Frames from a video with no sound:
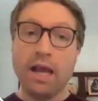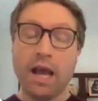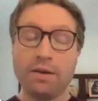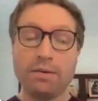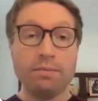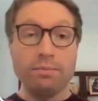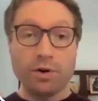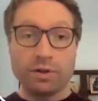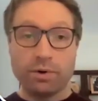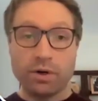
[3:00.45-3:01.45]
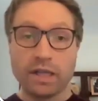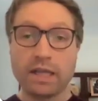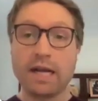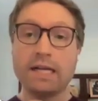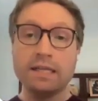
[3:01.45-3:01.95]
and most importantly,
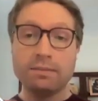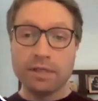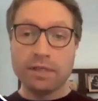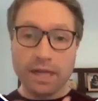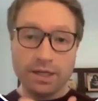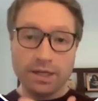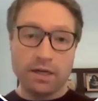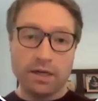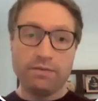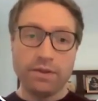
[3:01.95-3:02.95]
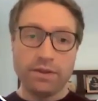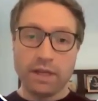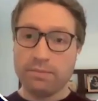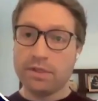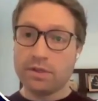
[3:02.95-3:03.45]
customization of the
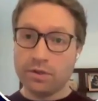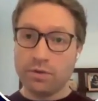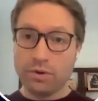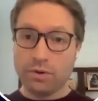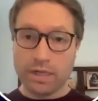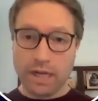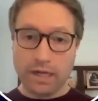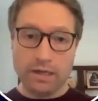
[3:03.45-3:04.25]
themes to your